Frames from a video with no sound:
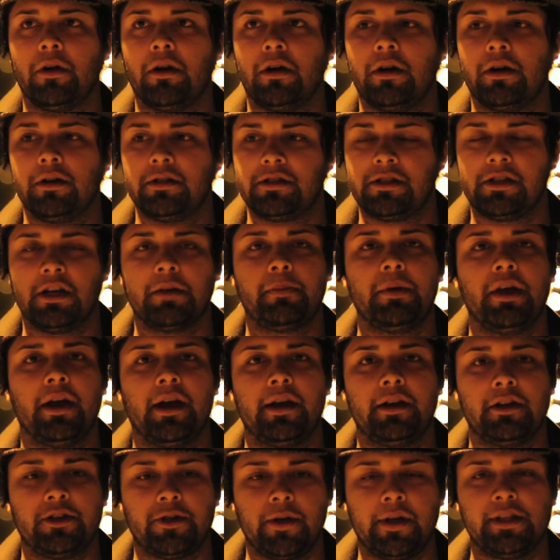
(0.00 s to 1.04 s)
are stuck
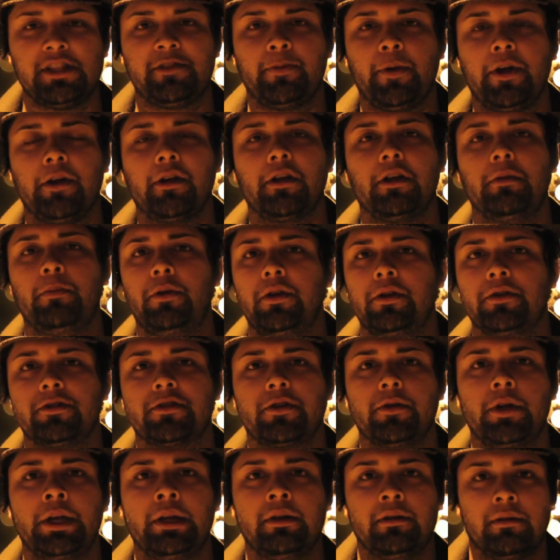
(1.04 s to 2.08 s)
behind a transparent computer
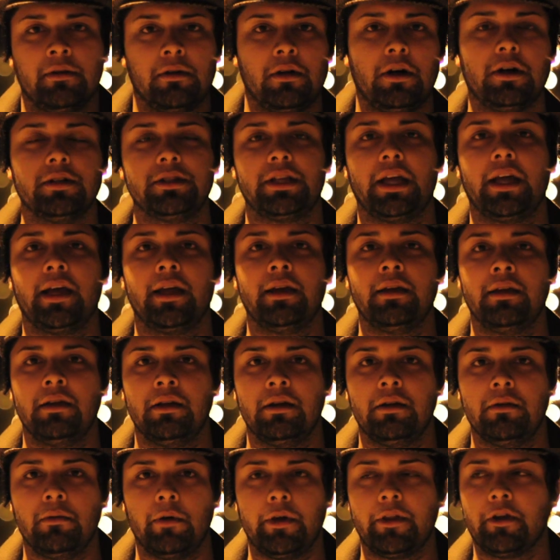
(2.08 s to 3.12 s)
screen all day,
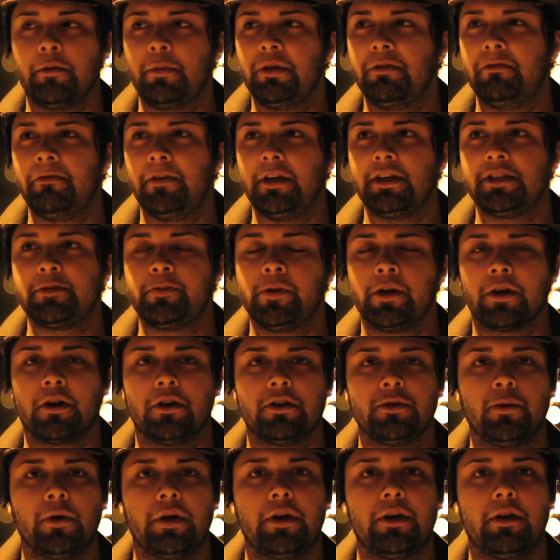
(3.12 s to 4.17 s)
whether it be Facebook or
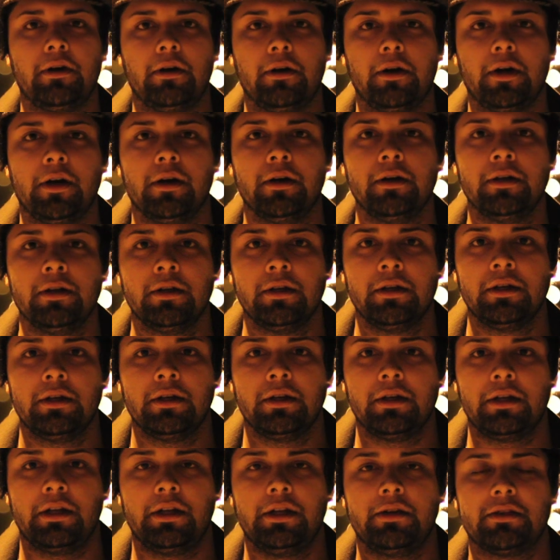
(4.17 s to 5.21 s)
Twitter or,
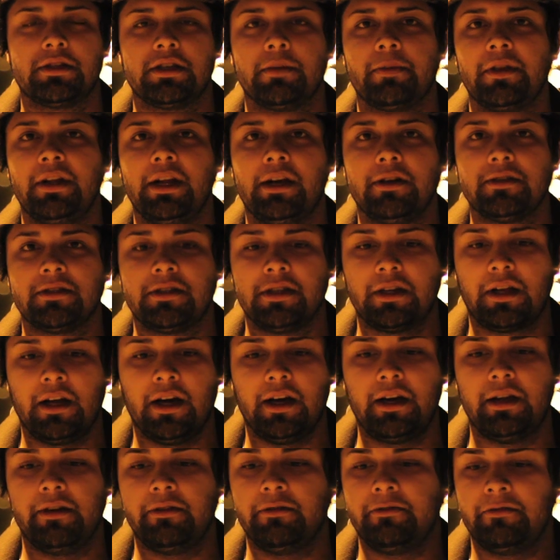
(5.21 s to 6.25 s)
you know, something else to
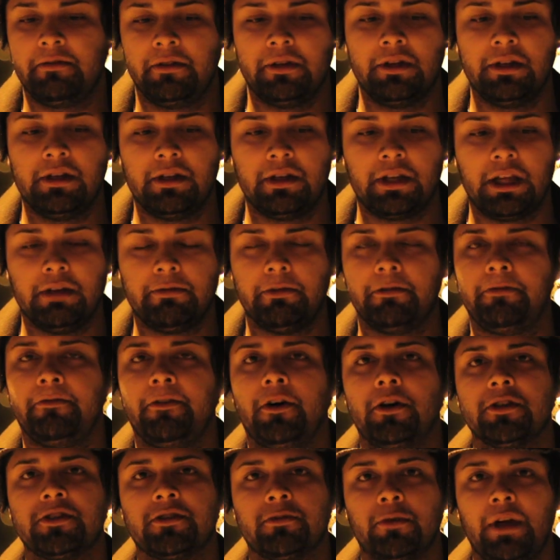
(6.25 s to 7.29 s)
kind of give a
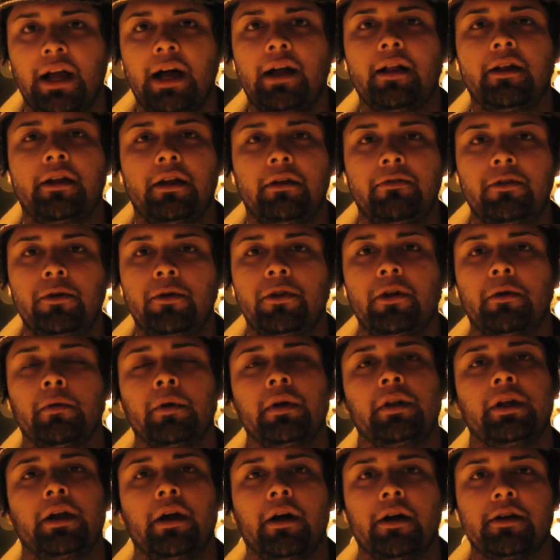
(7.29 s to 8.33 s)
false reality of who they
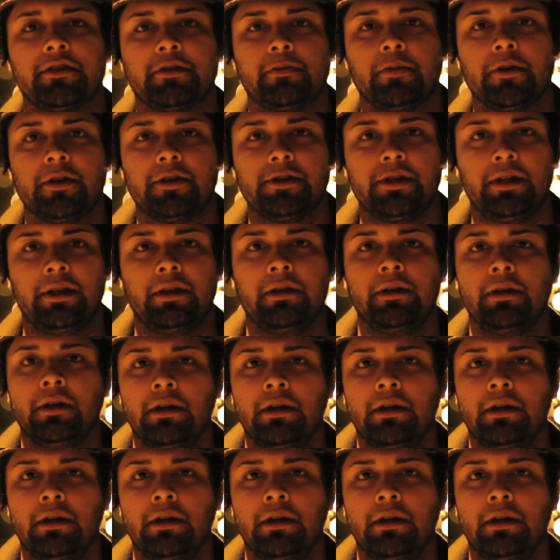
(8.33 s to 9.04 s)
really are as a person.